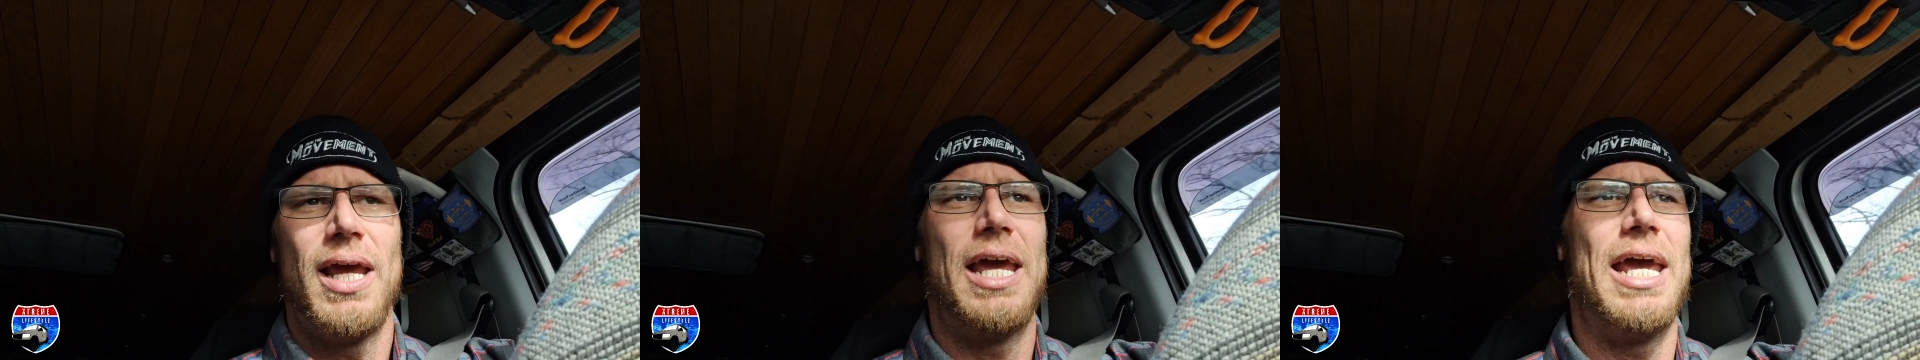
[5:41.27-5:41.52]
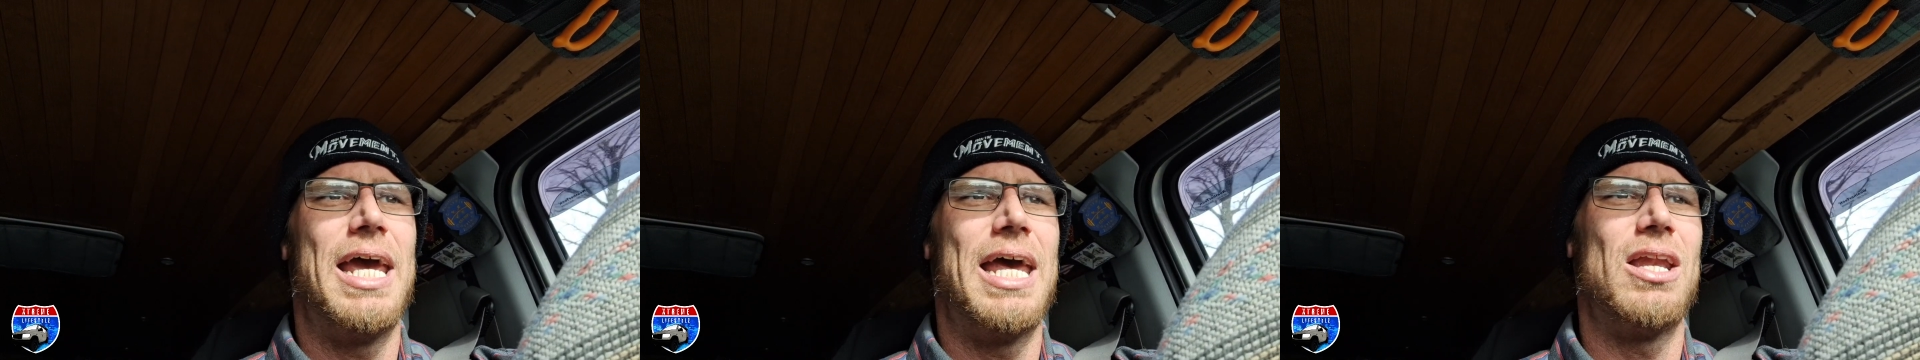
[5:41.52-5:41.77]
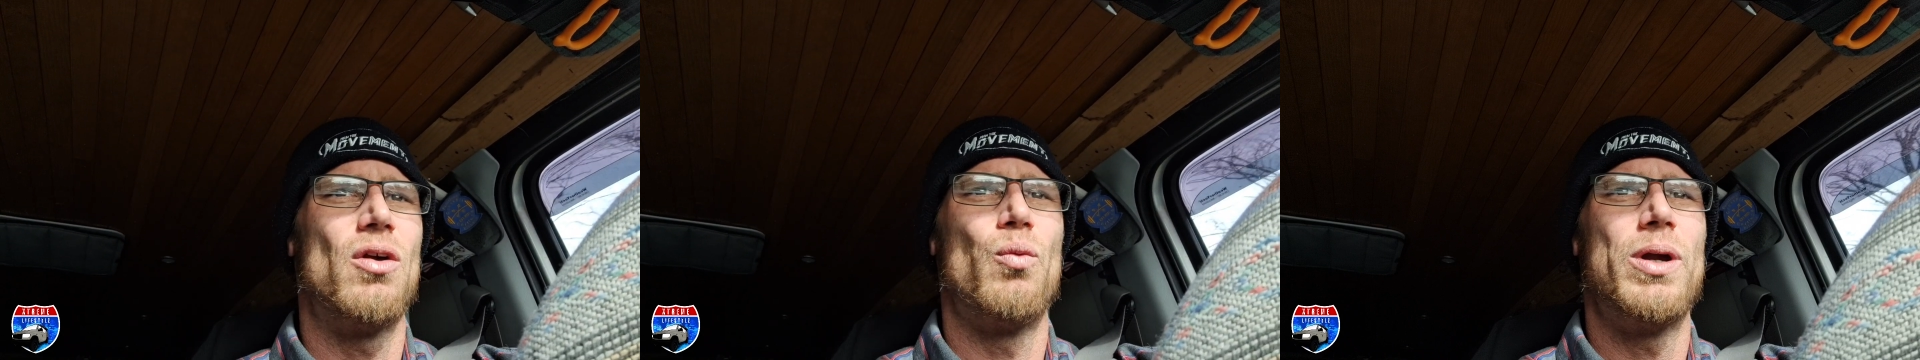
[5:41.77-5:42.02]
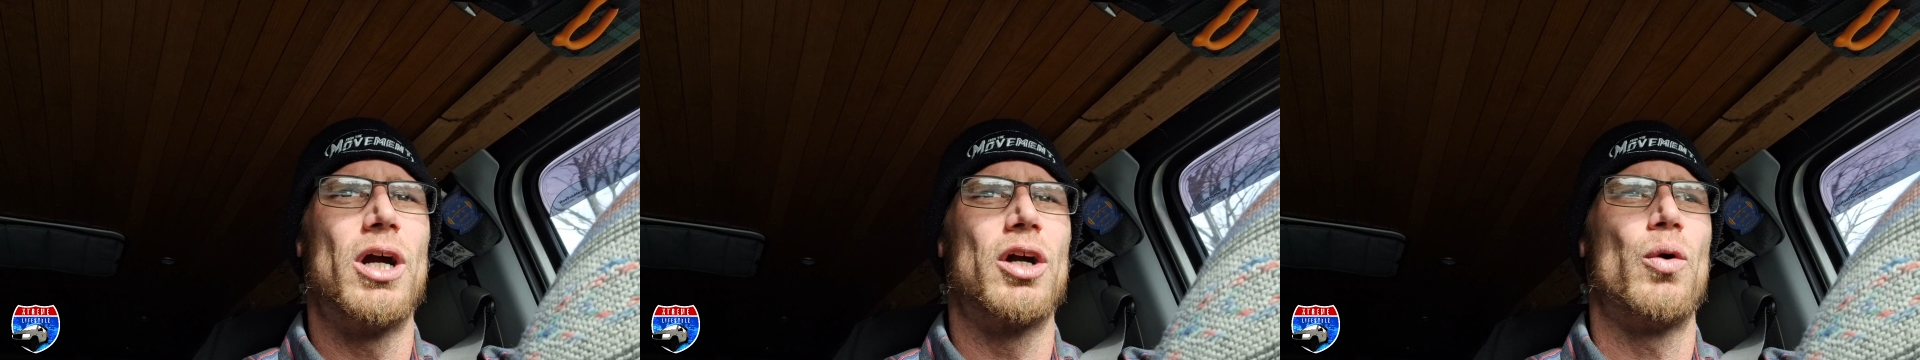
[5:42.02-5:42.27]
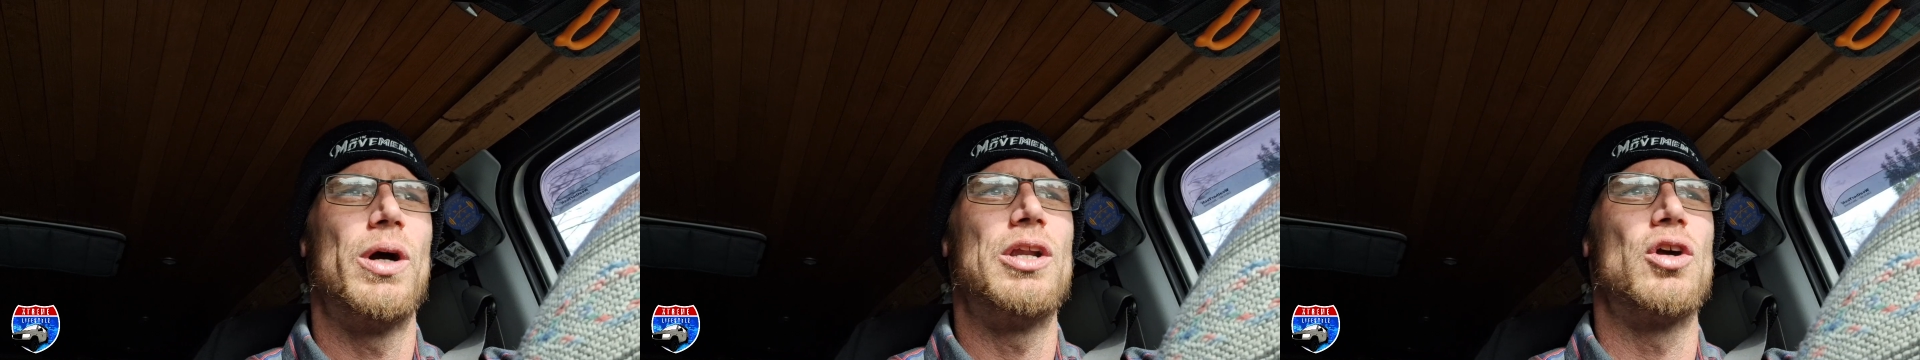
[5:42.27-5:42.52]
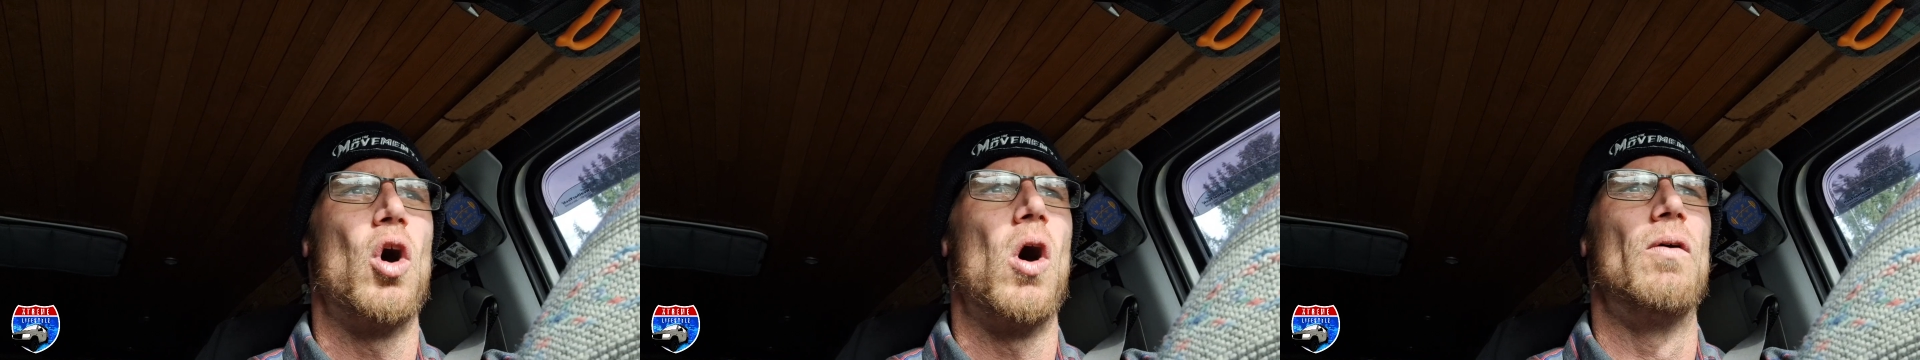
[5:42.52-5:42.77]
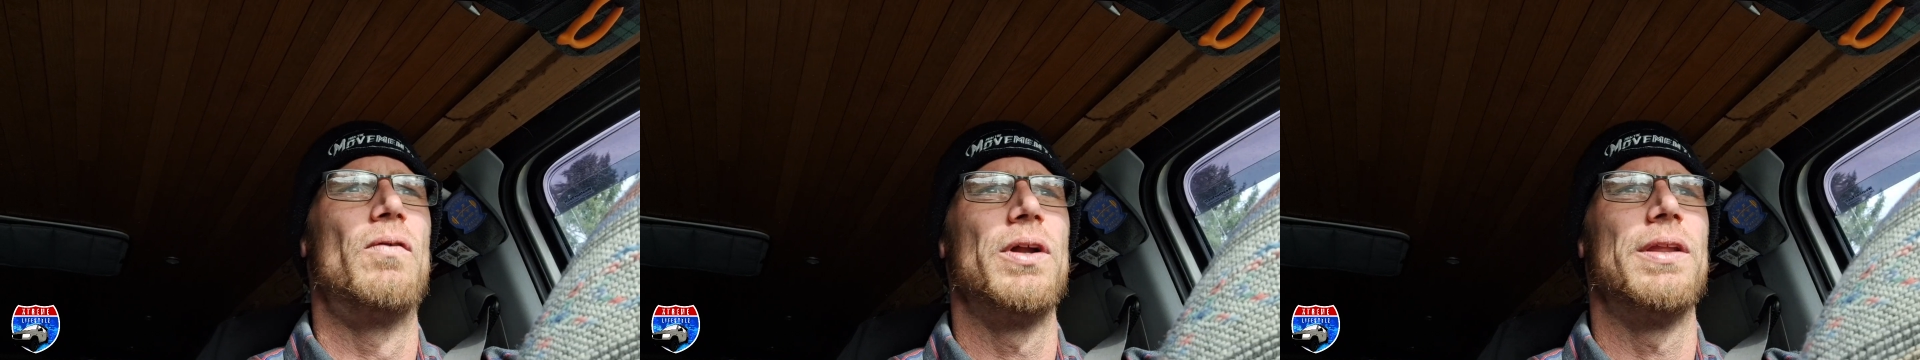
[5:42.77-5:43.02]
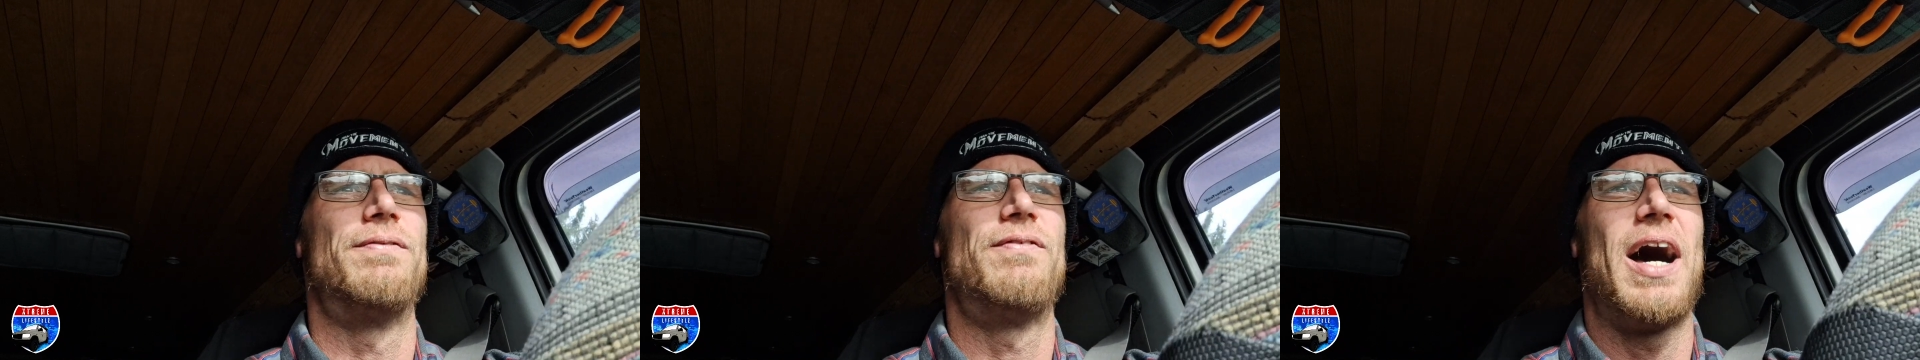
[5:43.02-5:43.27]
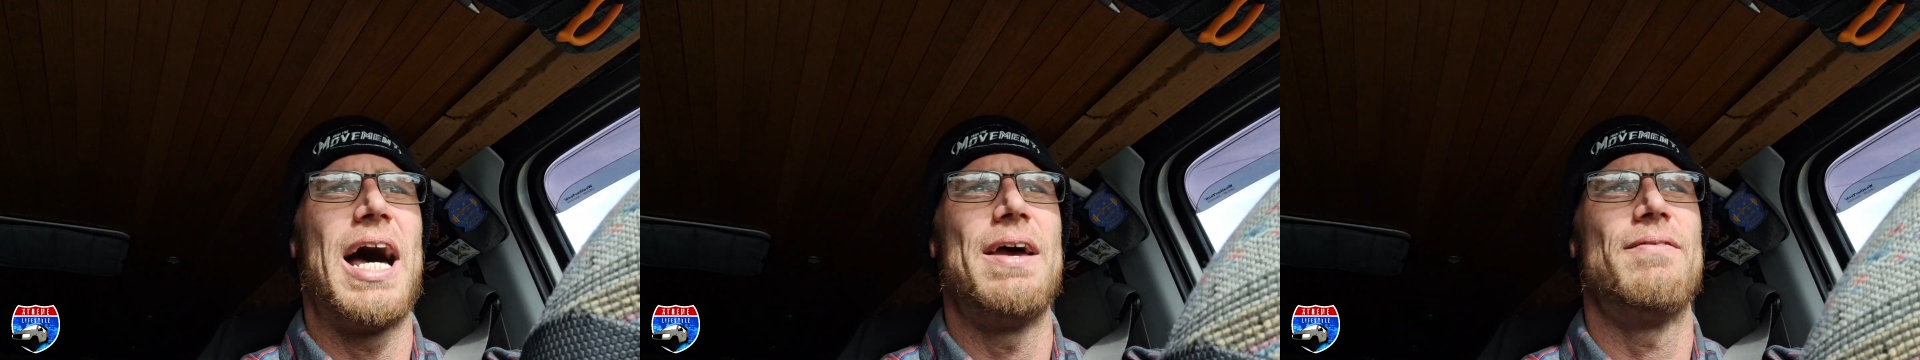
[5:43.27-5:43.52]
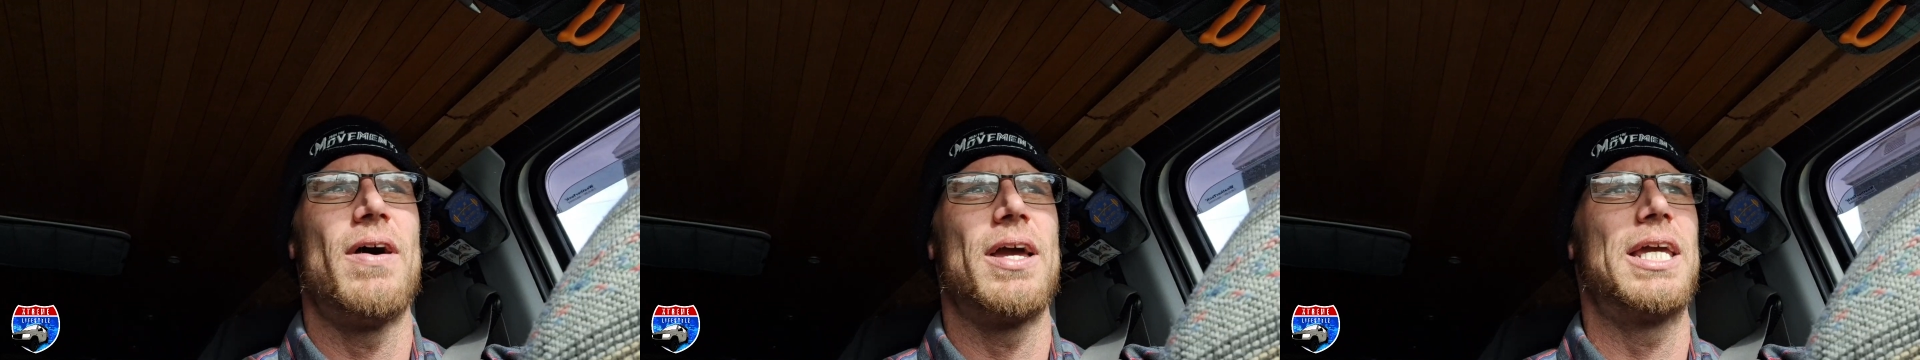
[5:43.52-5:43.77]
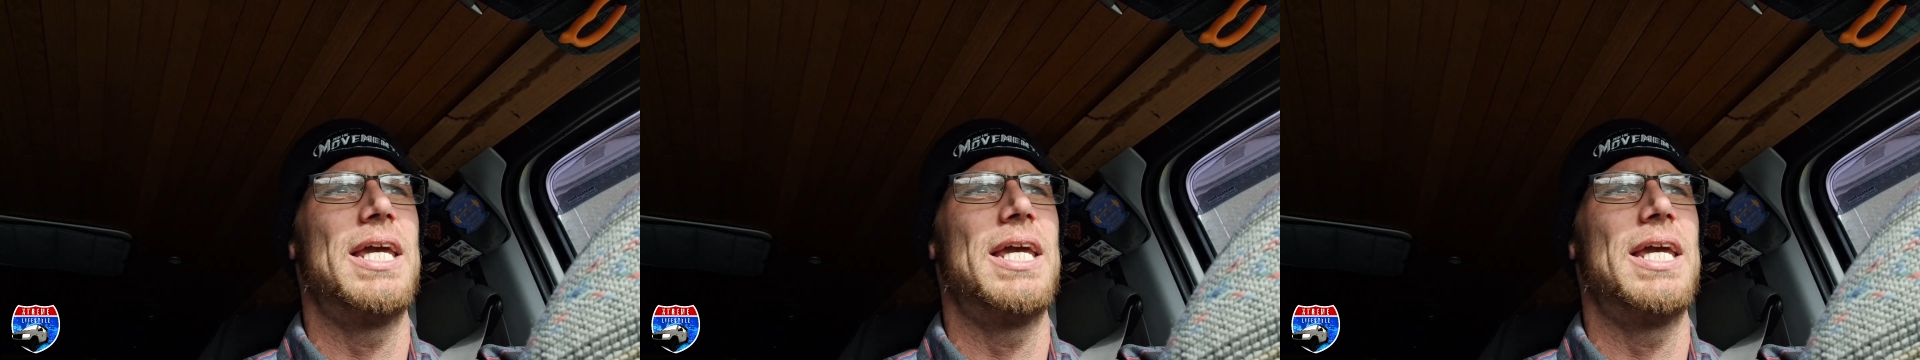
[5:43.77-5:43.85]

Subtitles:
and we are going to go over the 5